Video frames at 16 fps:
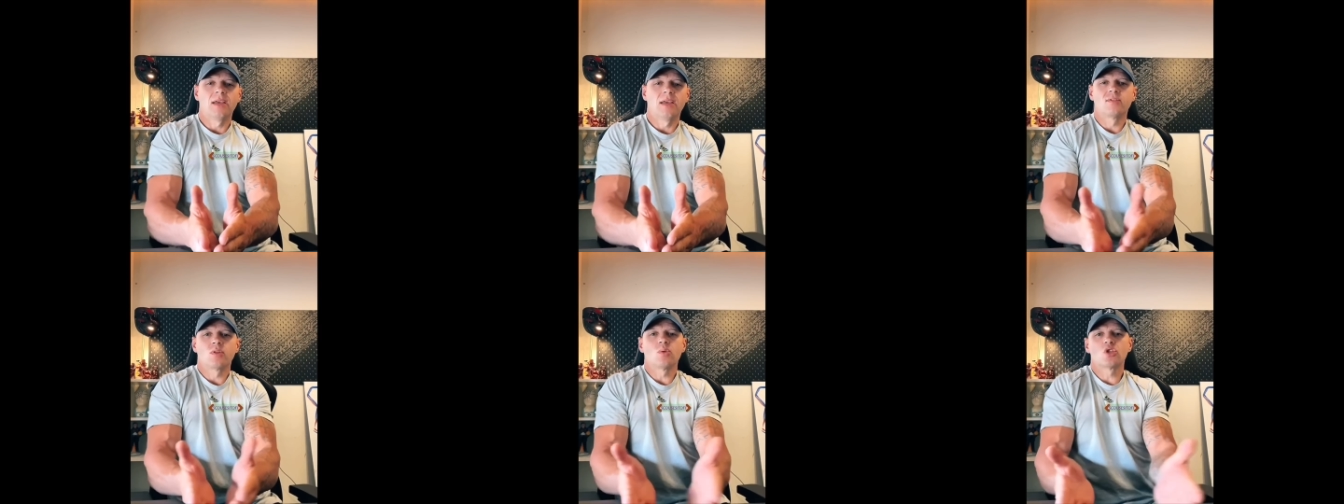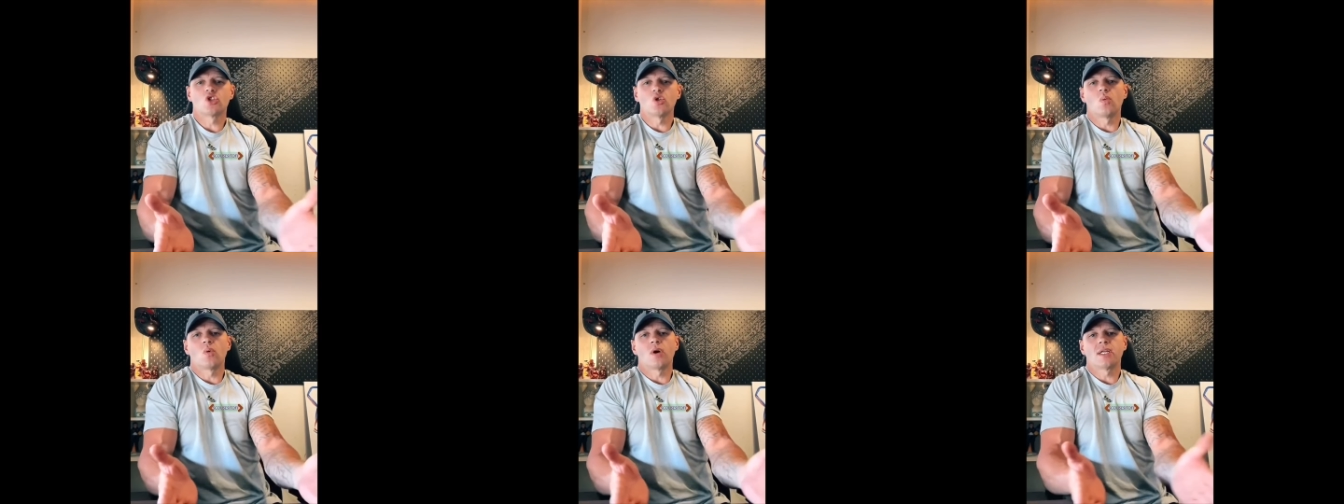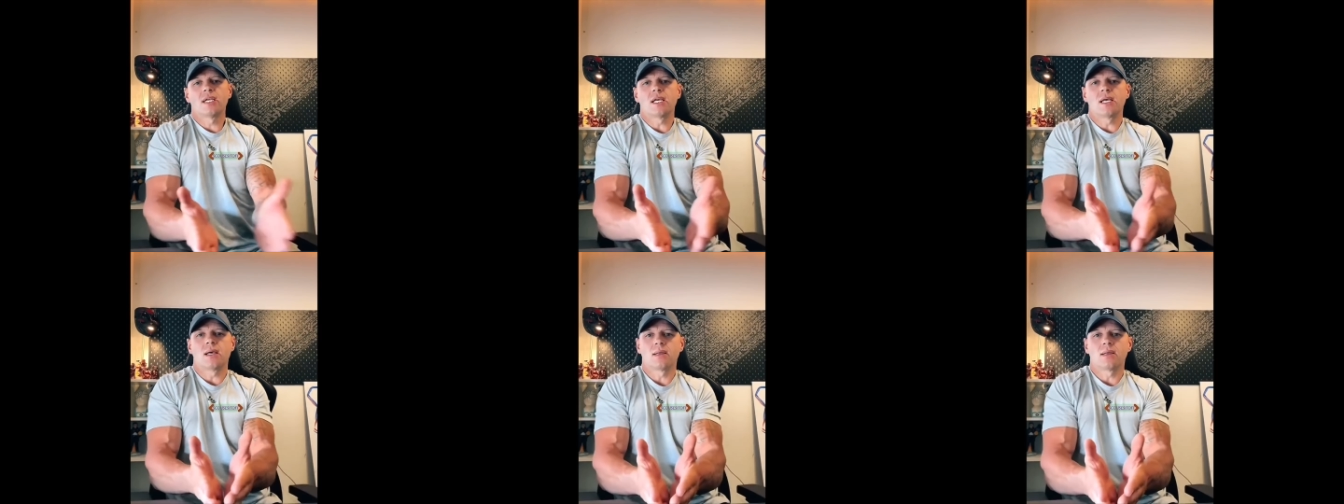If there was someone
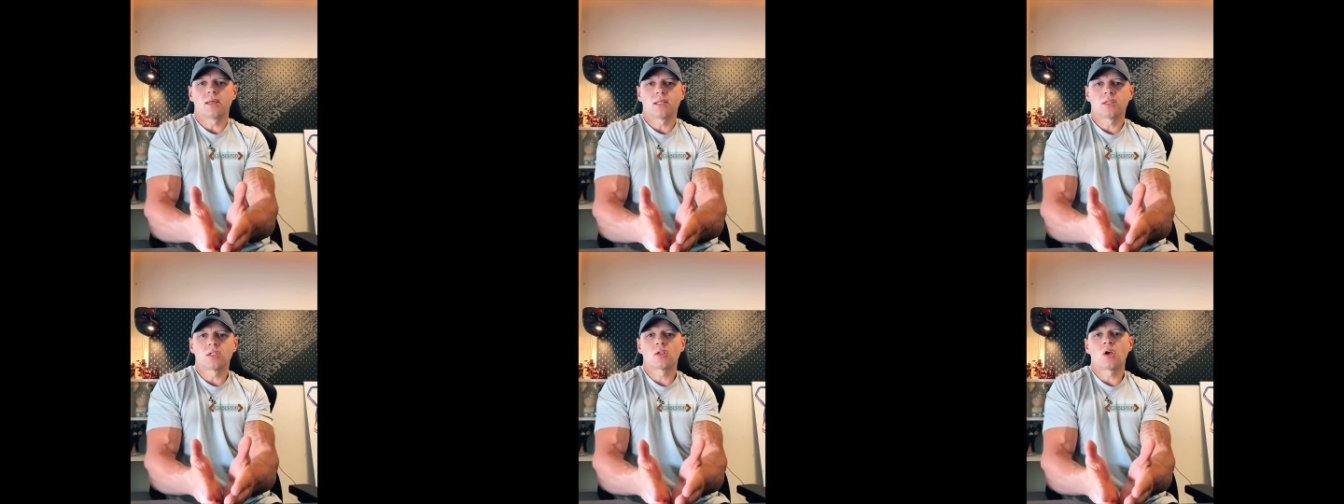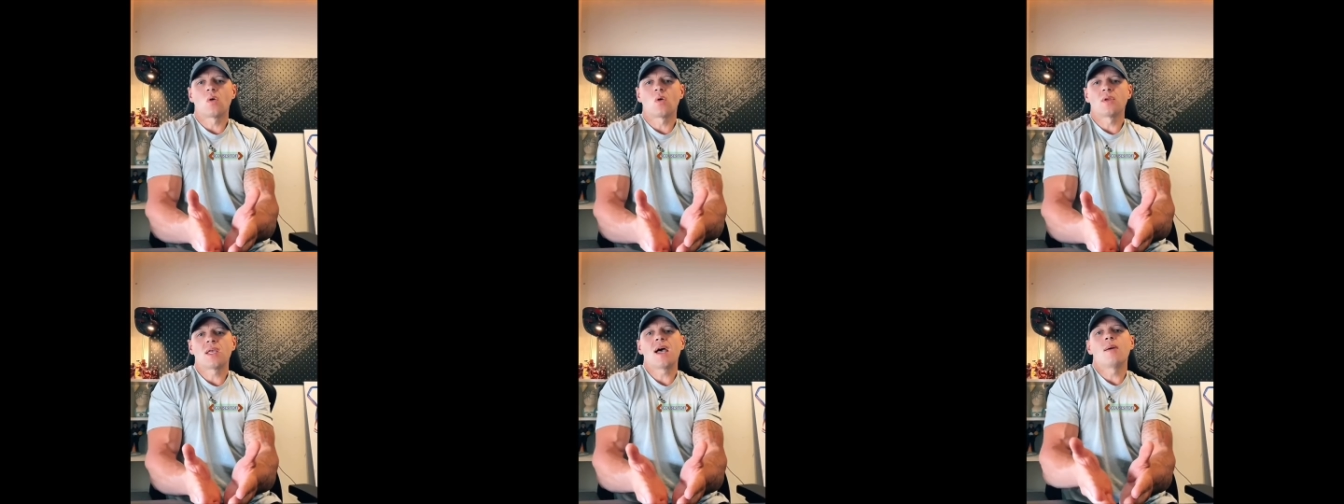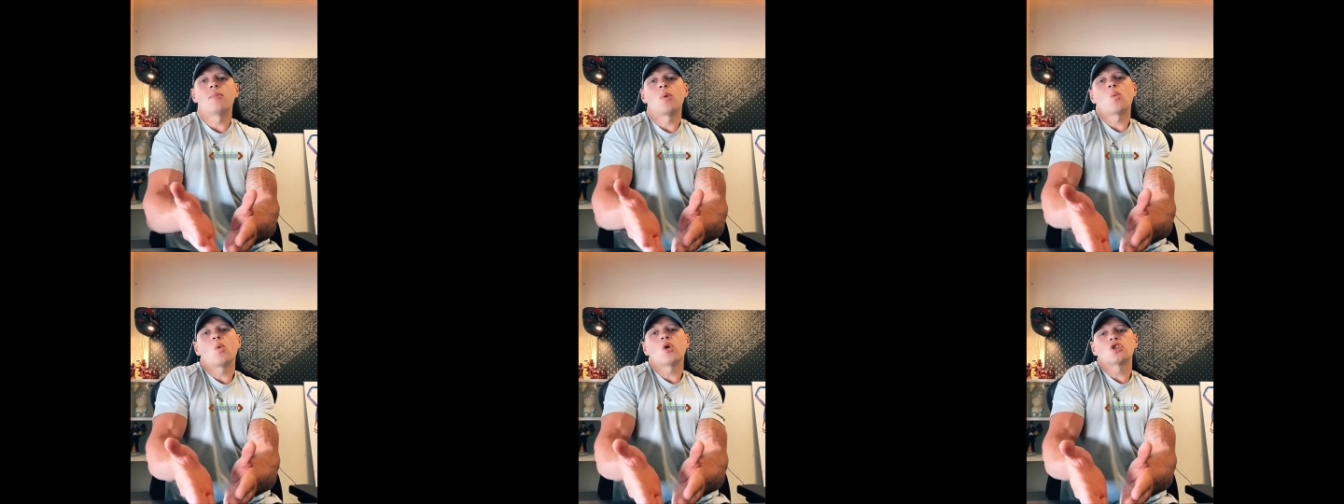here, they'd go,
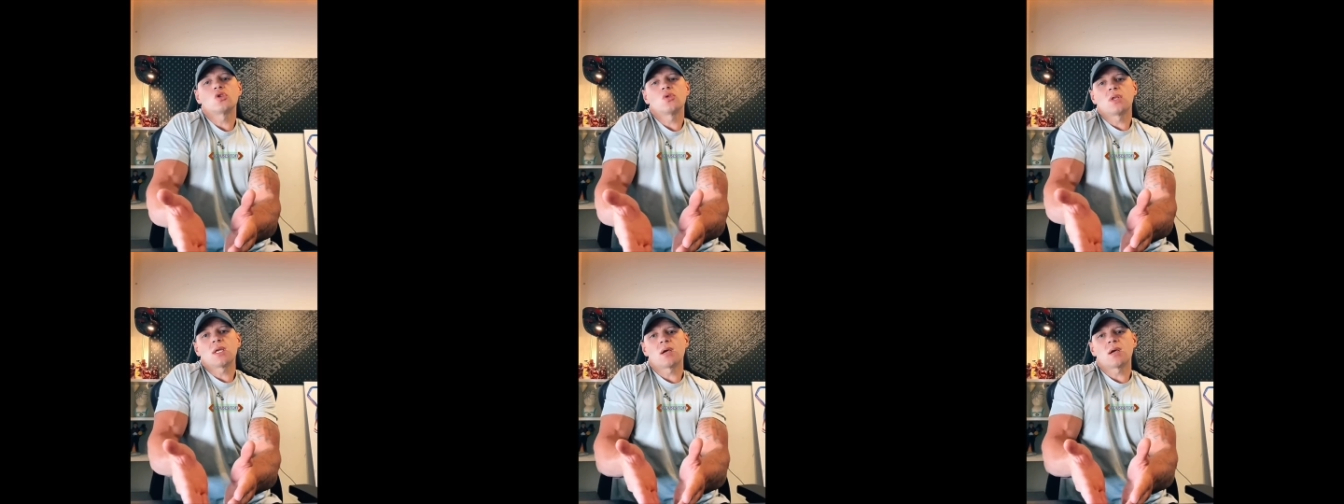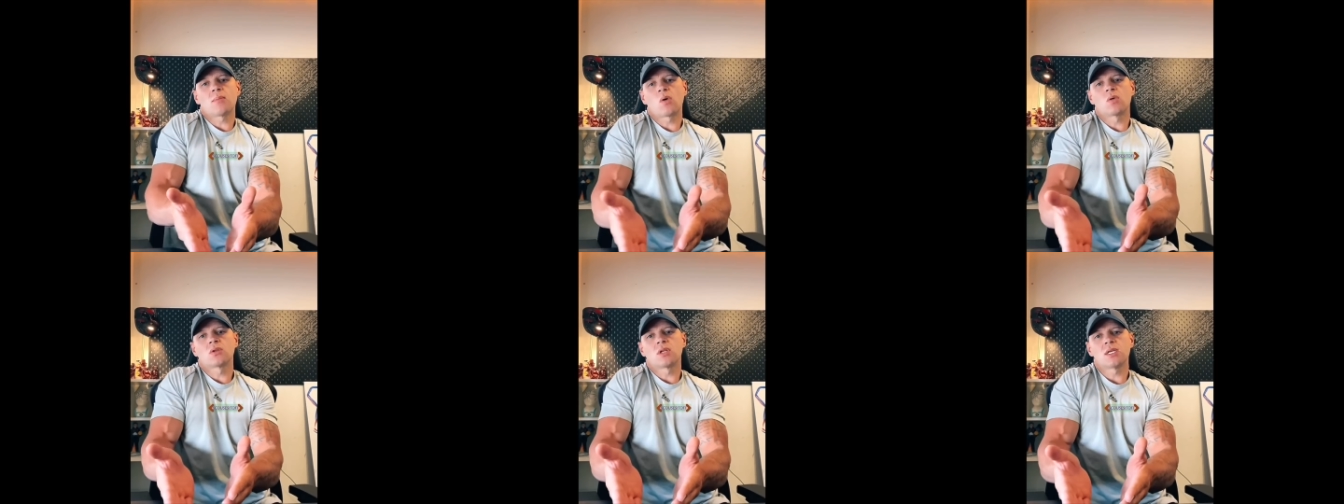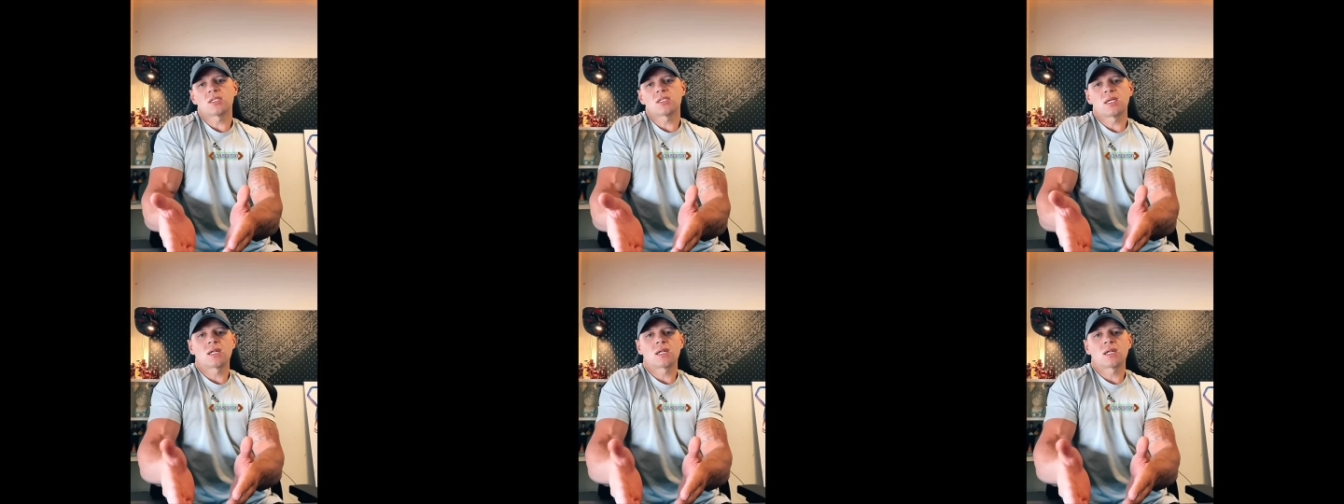yeah, but what do you think about this?